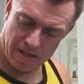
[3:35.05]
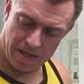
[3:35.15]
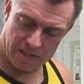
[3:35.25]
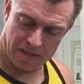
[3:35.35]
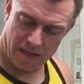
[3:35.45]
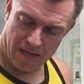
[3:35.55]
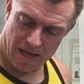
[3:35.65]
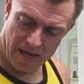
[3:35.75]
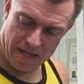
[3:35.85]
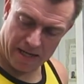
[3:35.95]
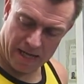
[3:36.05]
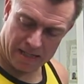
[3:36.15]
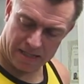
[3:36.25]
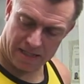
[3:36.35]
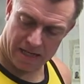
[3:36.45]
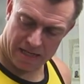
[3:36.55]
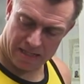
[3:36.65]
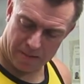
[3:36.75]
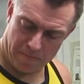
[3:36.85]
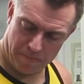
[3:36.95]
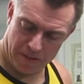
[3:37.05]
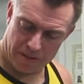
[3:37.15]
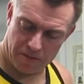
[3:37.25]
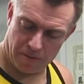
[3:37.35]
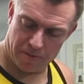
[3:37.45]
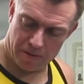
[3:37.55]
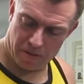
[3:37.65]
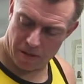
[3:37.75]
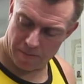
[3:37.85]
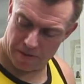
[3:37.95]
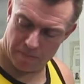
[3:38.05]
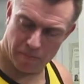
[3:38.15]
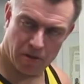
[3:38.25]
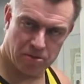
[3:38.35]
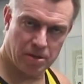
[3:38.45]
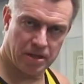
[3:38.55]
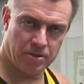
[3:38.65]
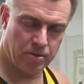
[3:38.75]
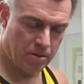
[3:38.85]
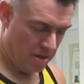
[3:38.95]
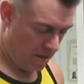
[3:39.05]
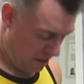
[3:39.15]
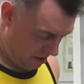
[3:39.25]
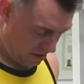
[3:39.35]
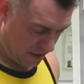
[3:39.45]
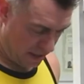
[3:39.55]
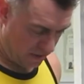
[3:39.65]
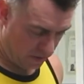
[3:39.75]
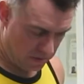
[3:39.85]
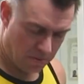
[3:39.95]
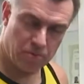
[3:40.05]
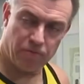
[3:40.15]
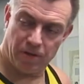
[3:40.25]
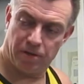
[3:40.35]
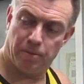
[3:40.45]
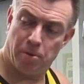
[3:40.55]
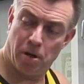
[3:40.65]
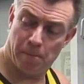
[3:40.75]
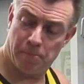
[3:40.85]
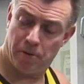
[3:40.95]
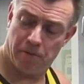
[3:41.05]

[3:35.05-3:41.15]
as lactic acid builds up in the muscle and you start also to feel the pump.